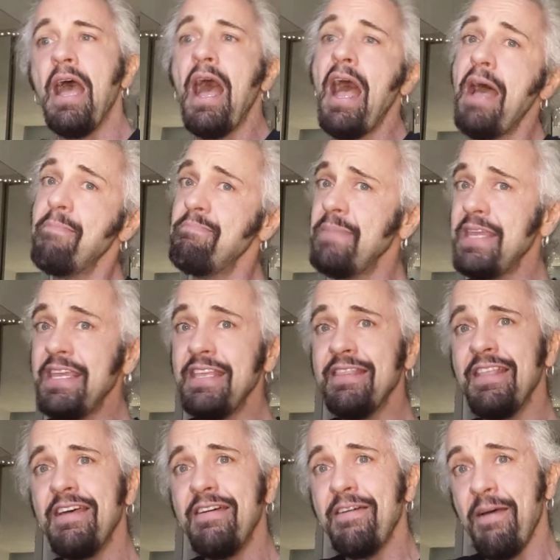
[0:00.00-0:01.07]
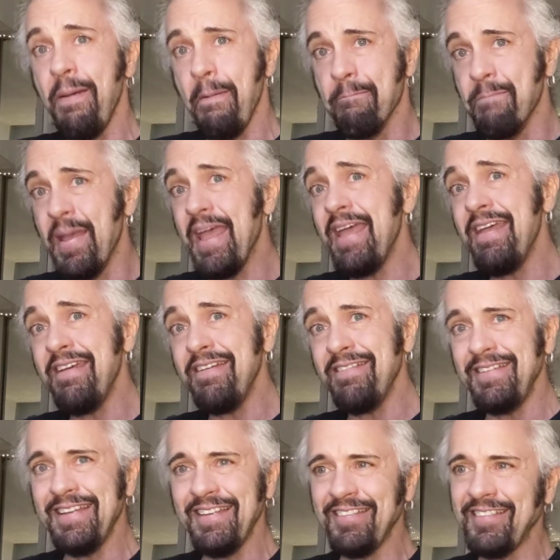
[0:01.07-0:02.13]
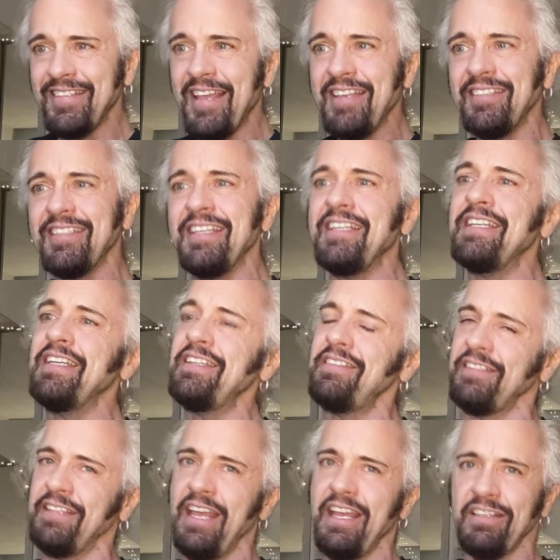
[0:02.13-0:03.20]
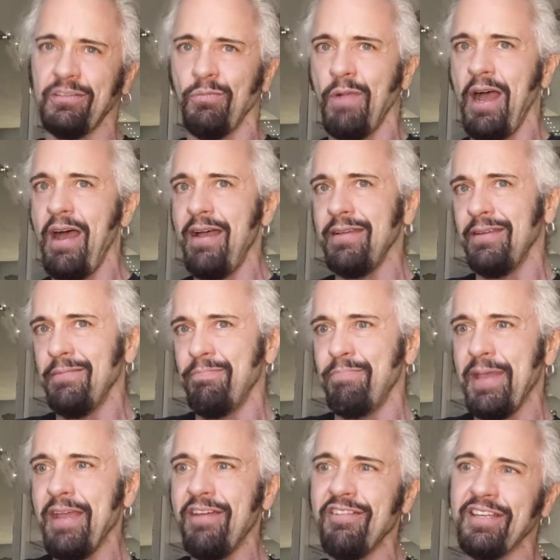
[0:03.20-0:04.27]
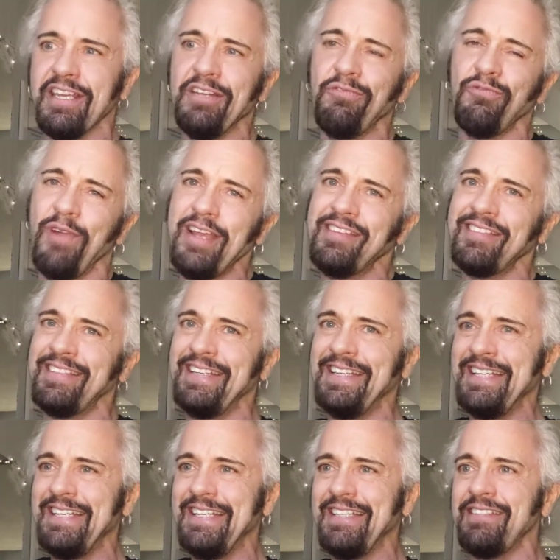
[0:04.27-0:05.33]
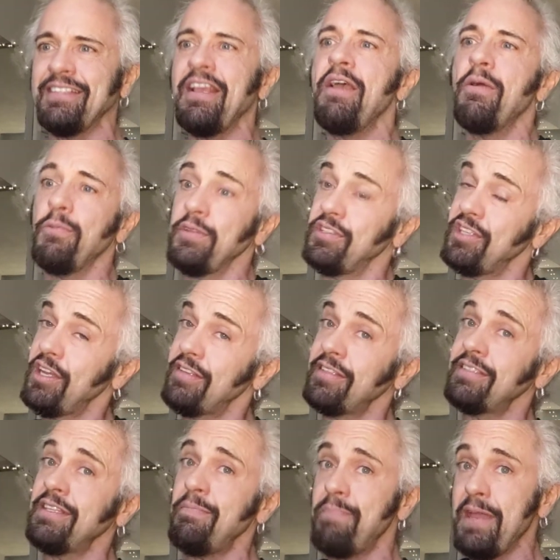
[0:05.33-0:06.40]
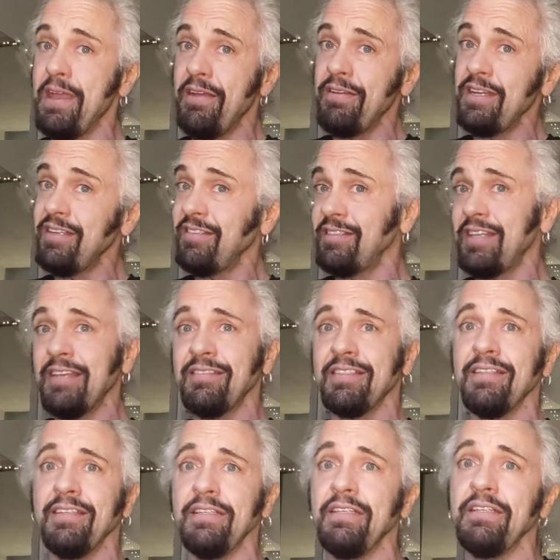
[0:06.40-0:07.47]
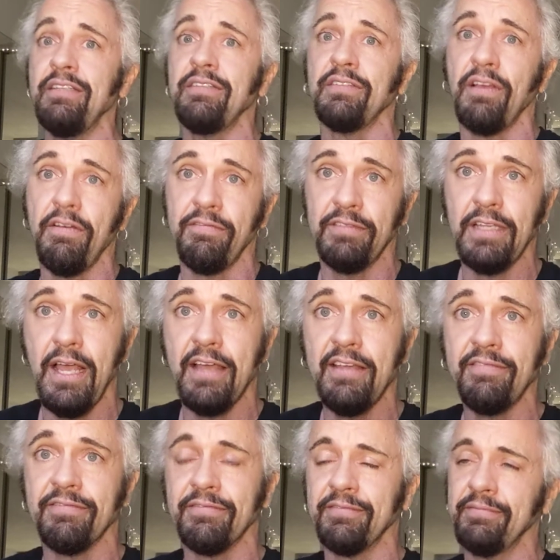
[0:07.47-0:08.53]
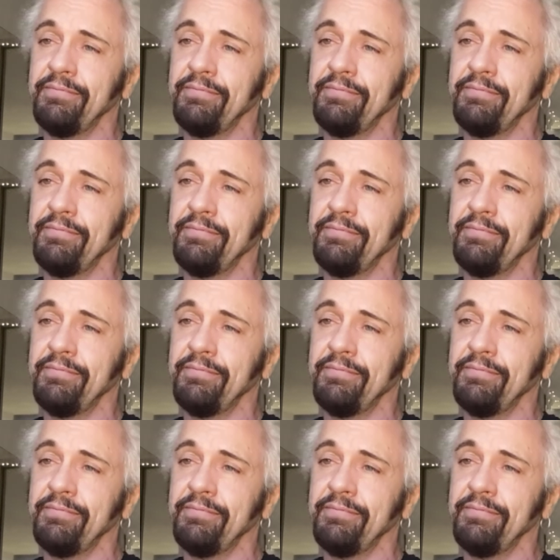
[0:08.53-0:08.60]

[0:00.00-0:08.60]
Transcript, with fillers: I mean the bare necessities, that's why a bear can rest at ease with just the bare necessities of life.